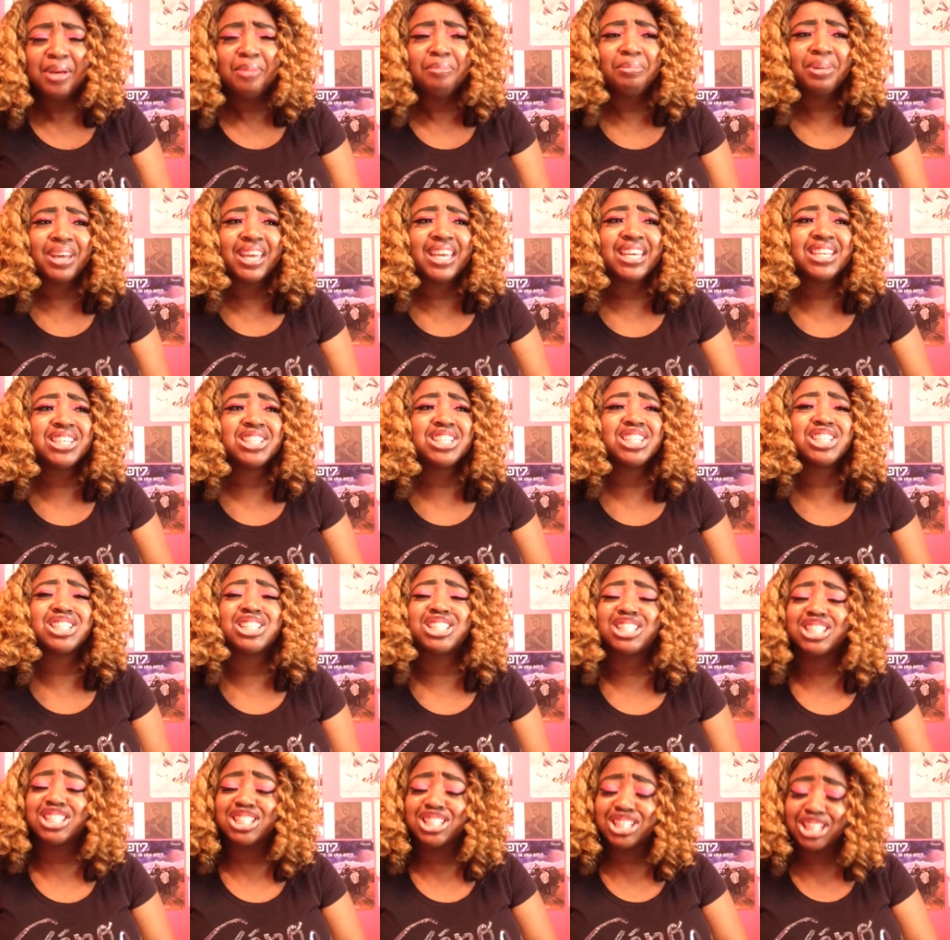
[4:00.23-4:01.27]
but he's
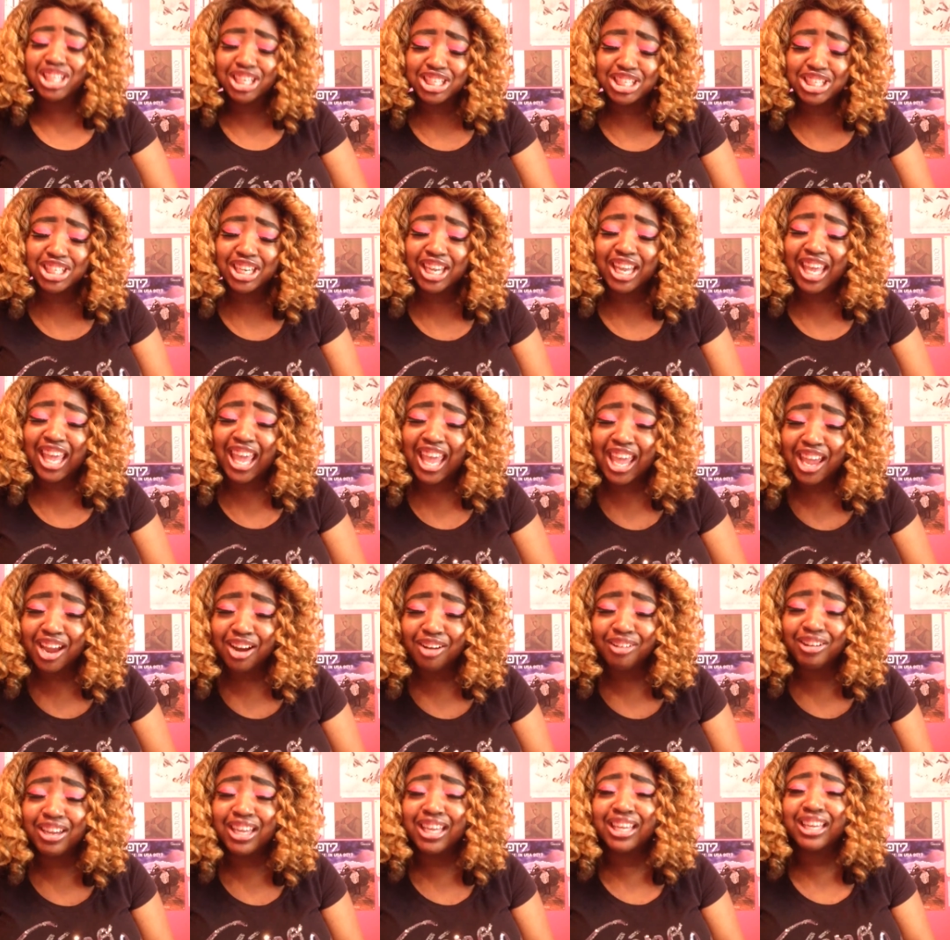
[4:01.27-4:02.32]
just such a
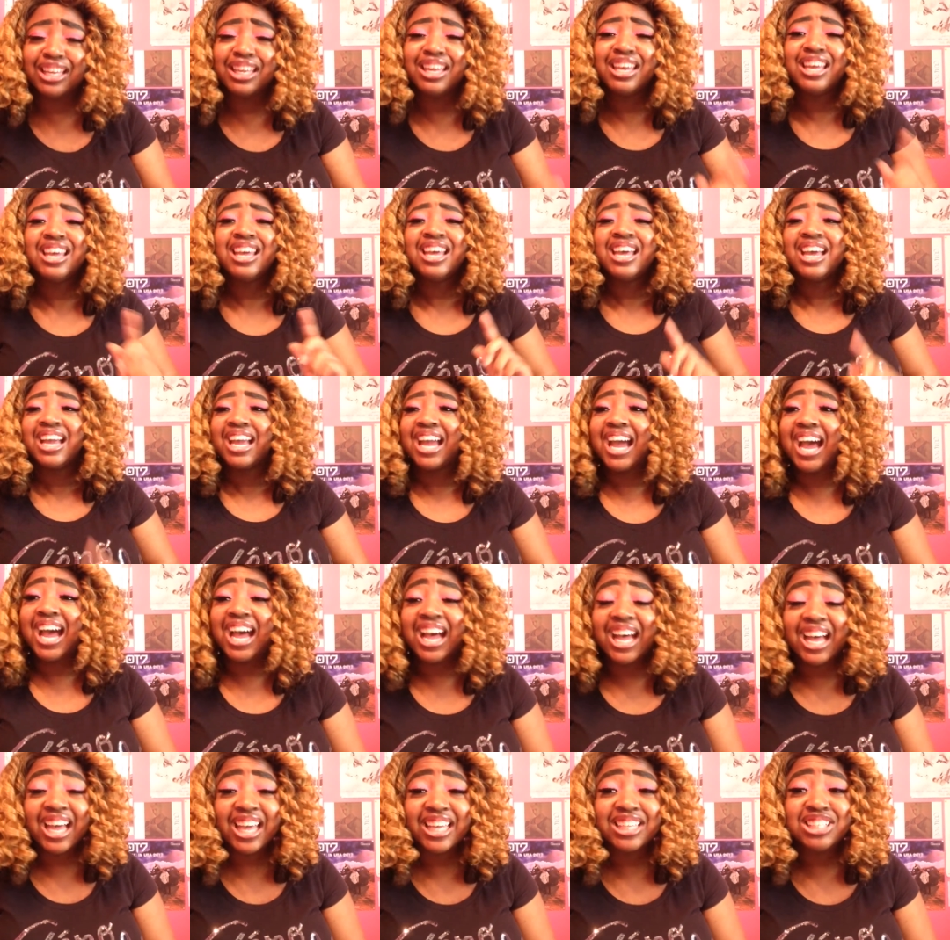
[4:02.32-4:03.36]
caring,
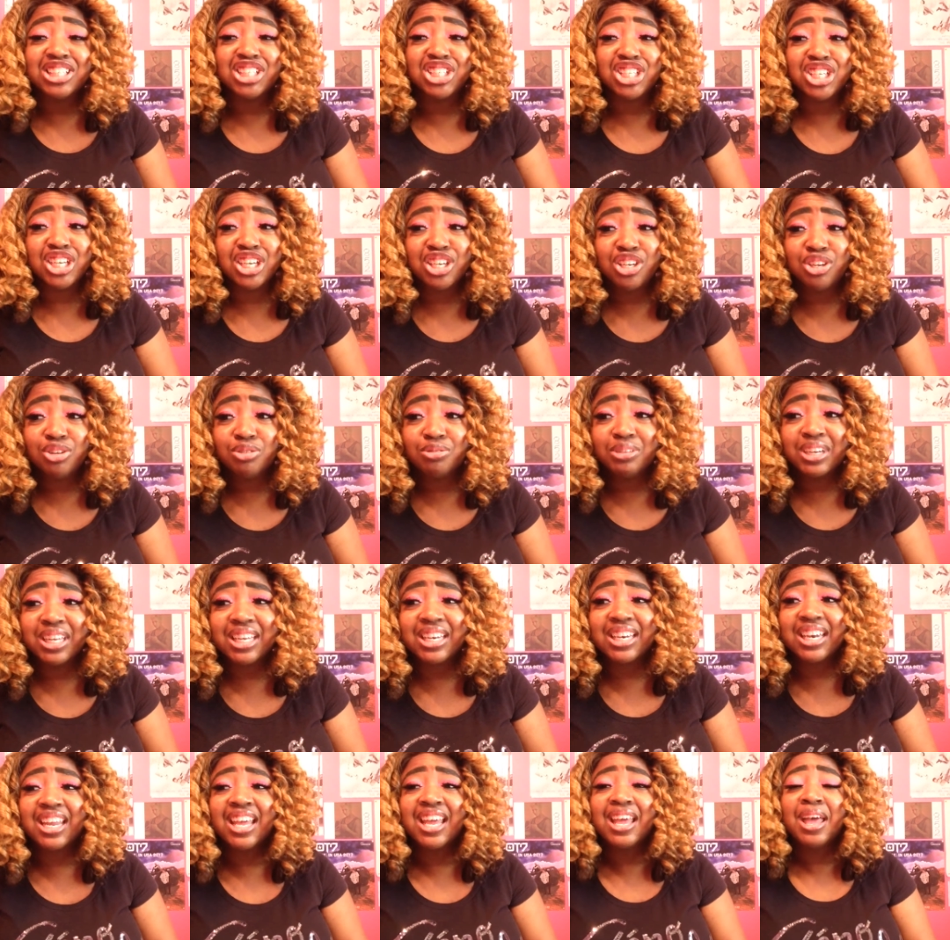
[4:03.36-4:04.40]
kind,
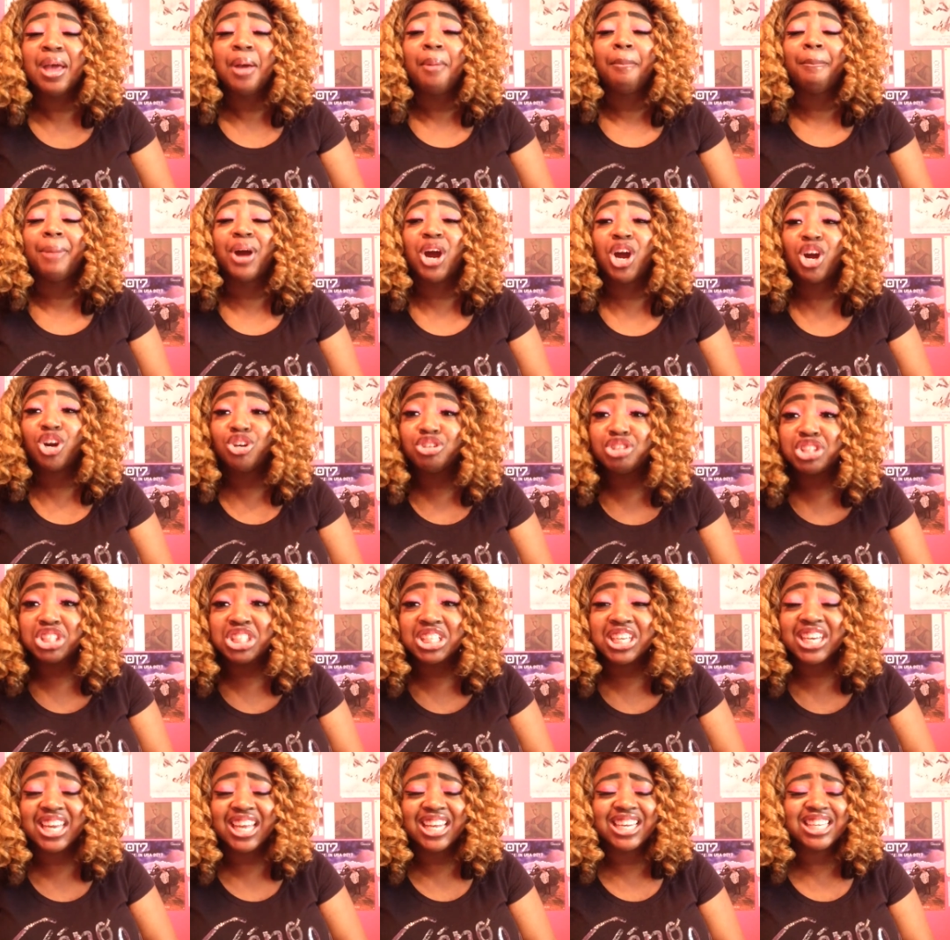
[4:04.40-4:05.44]
genuine
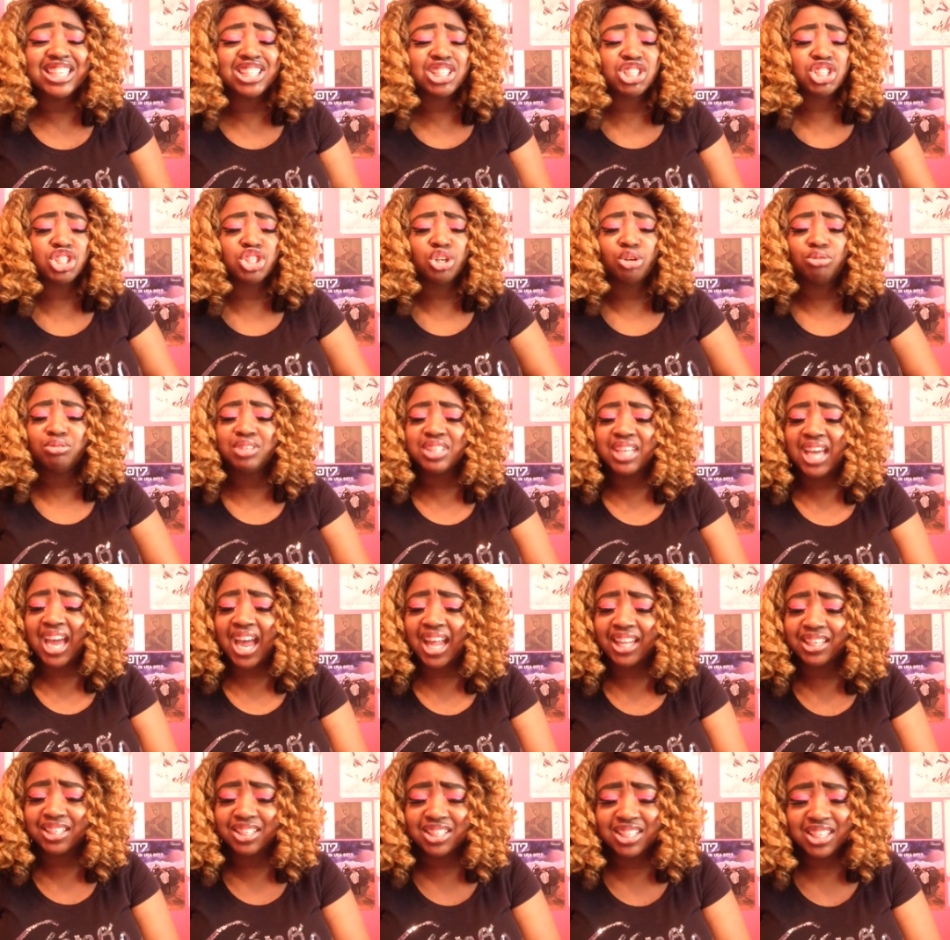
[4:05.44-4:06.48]
person and he's so
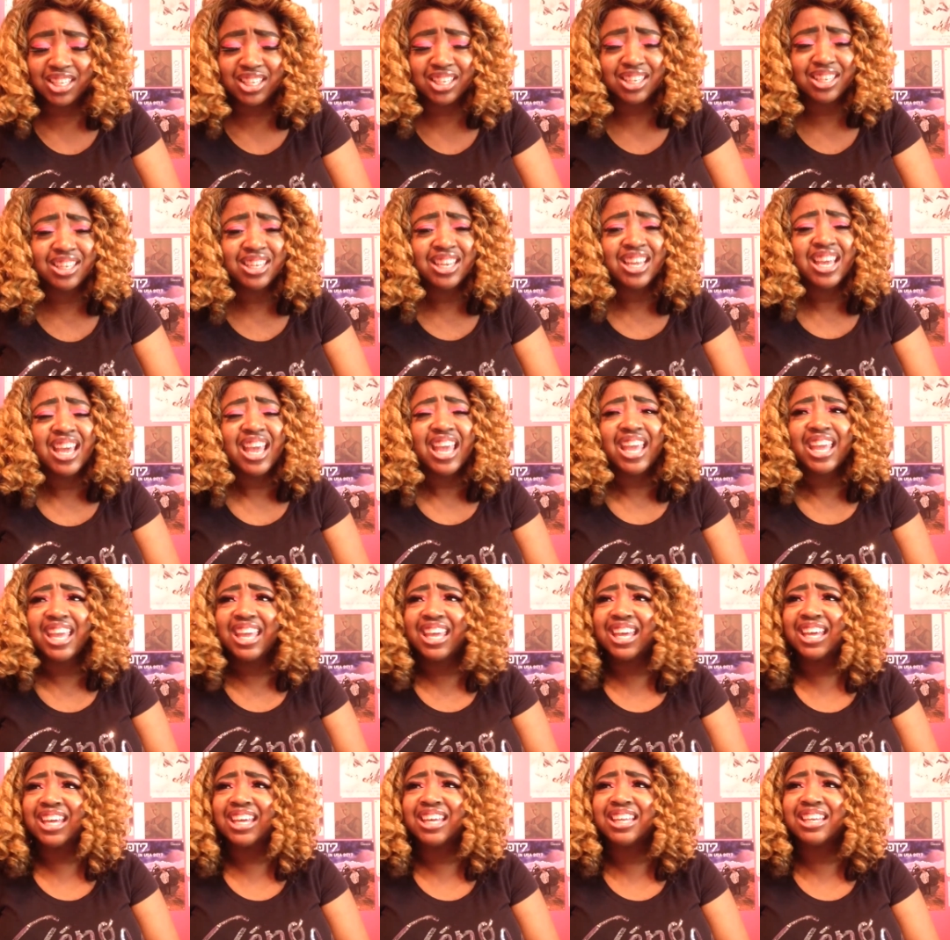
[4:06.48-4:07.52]
talented
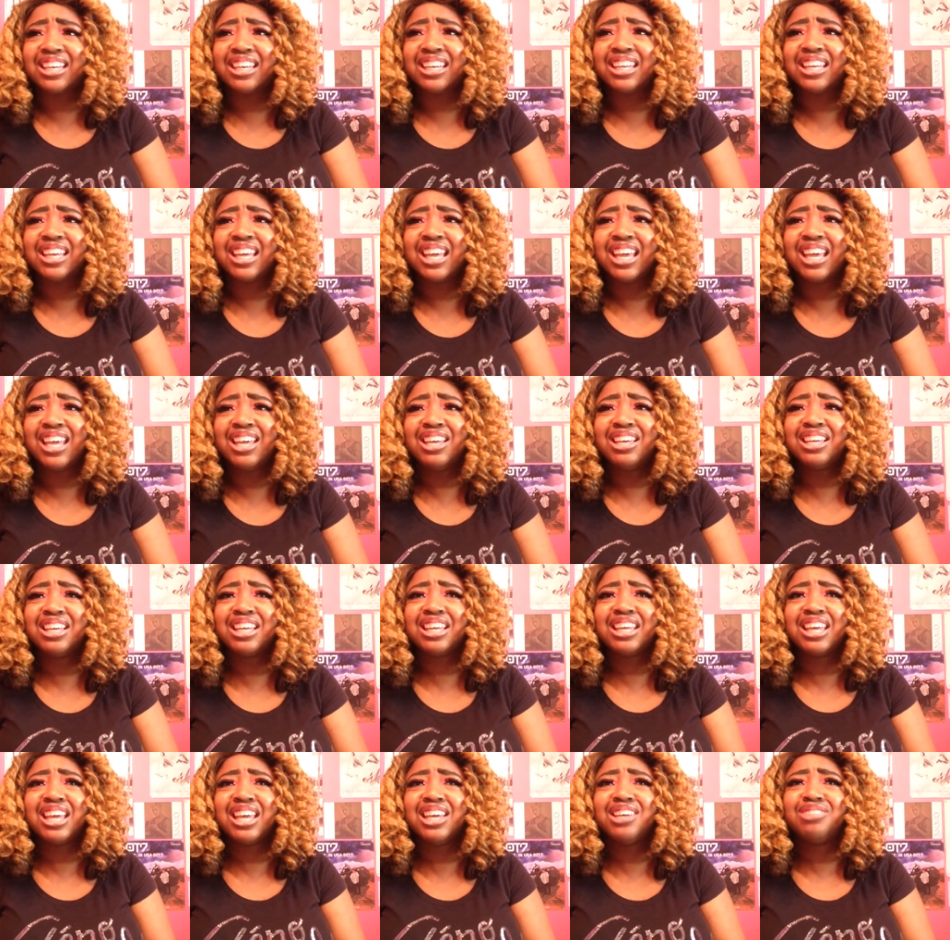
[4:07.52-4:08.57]
and he
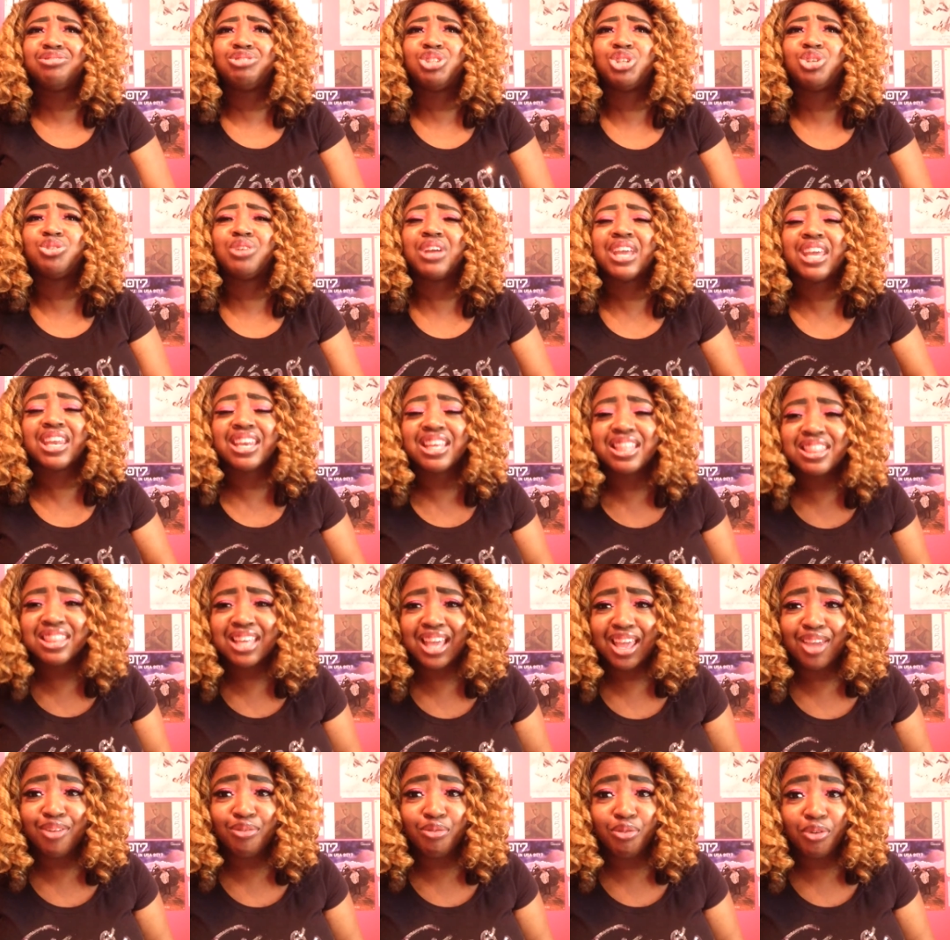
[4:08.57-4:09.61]
he'll do
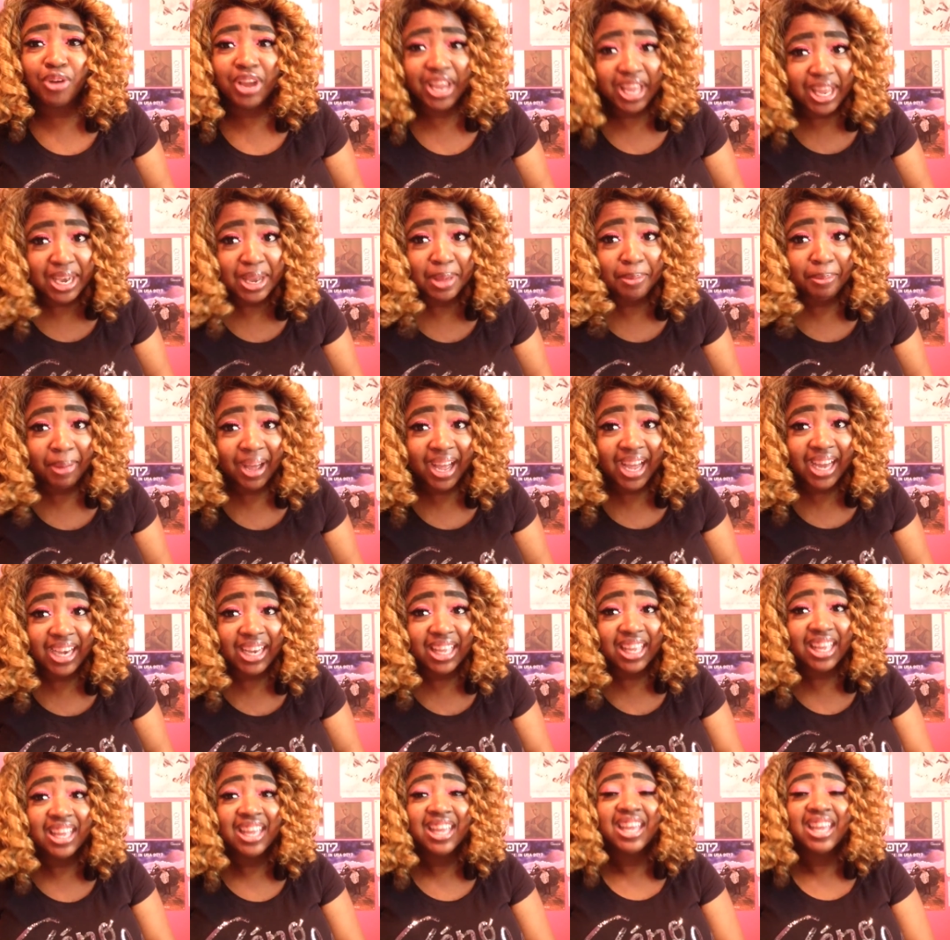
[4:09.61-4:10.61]
anything for anybody